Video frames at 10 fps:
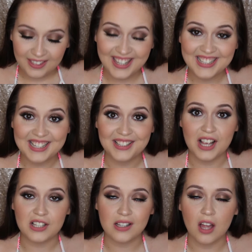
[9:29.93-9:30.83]
This is
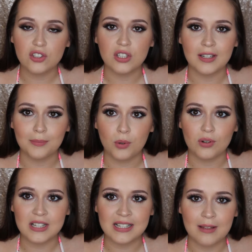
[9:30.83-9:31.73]
such an
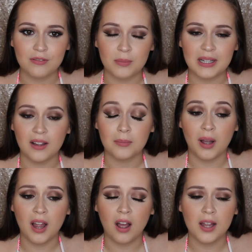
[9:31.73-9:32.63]
important step for me. Like,
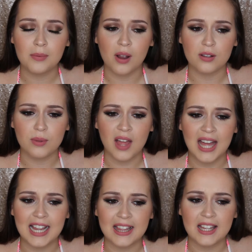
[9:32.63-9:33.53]
my eyebrows without
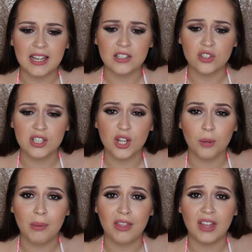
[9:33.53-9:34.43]
anything in just
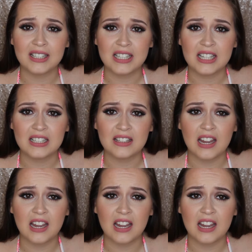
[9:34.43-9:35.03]
look pathetic.